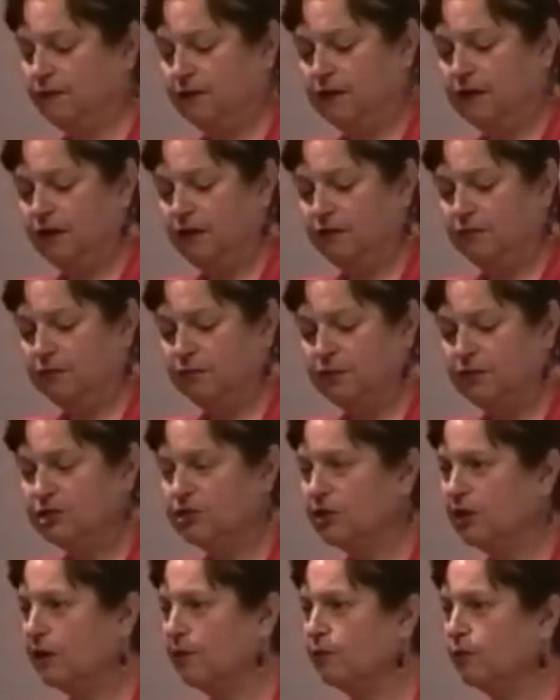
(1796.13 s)
of mission
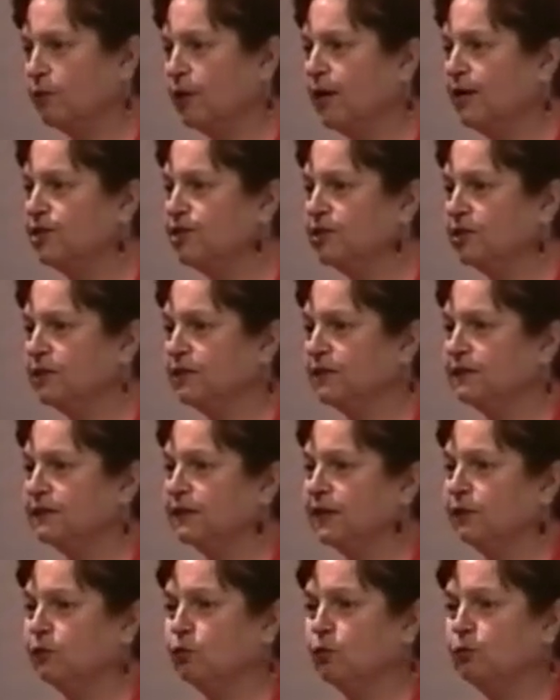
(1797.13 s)
operations,
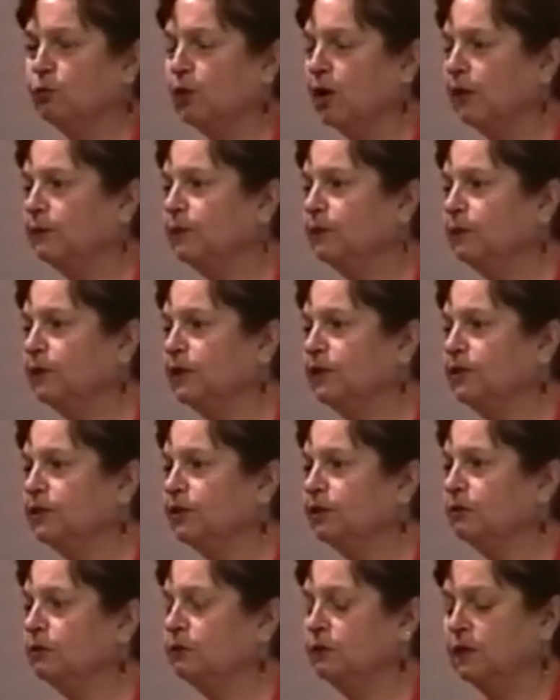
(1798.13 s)
and we'll probably
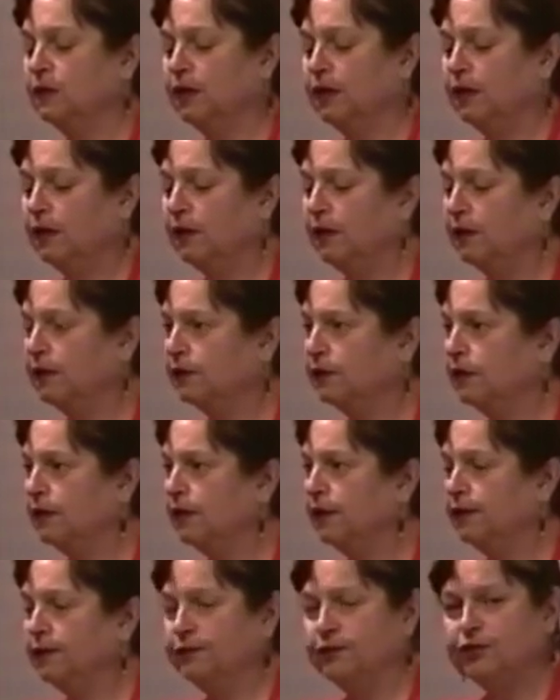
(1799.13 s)
do uh, an
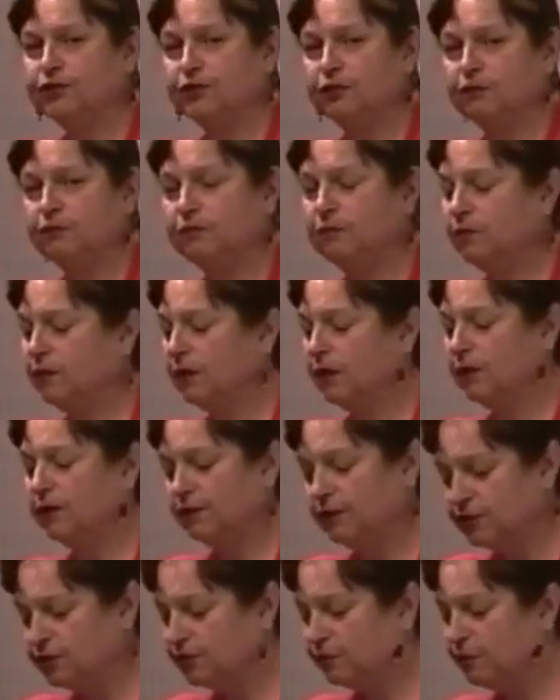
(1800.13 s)
initial an
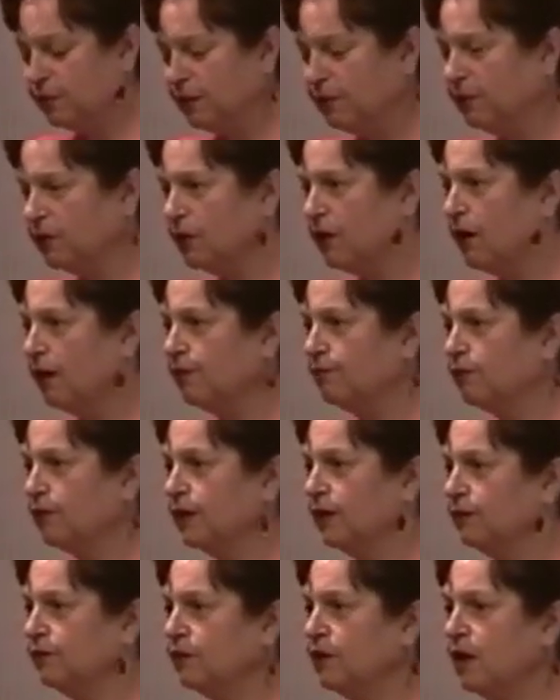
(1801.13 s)
initial public offering
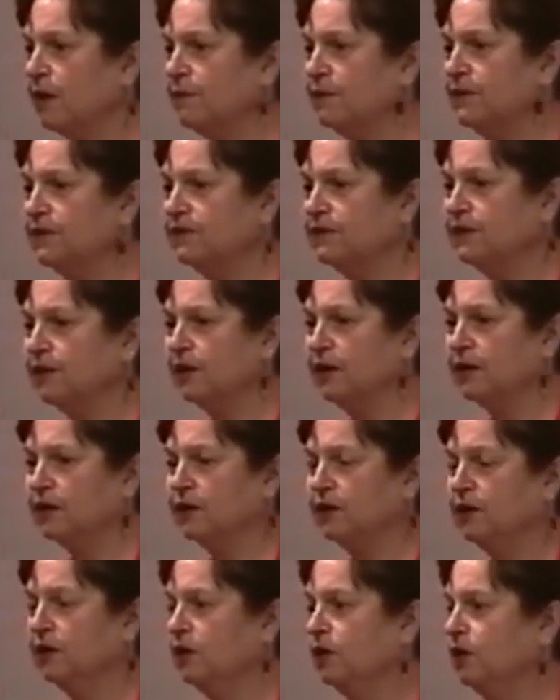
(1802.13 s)
of common stock
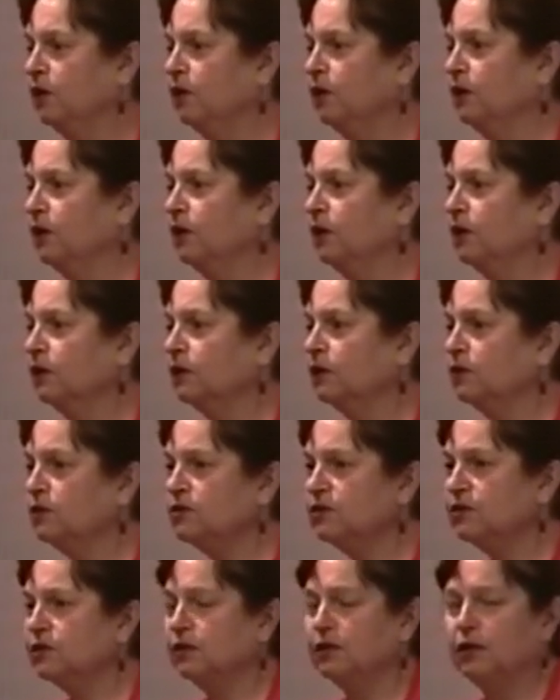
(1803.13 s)
close to the